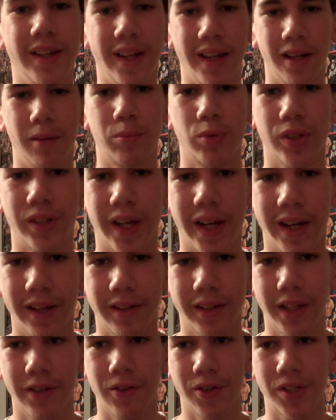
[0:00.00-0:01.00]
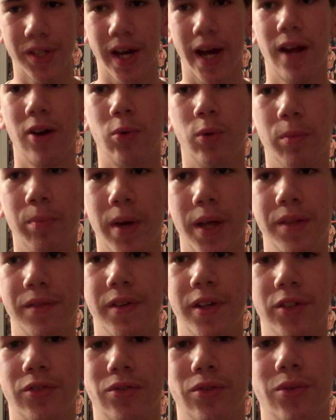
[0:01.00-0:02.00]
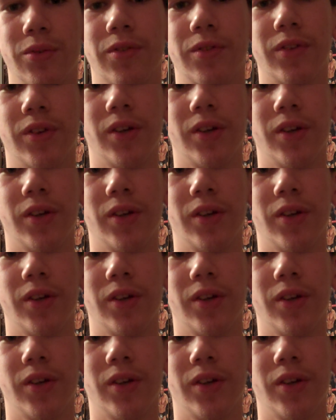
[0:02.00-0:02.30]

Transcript: did end up retaining Divas title when Beth Phoenix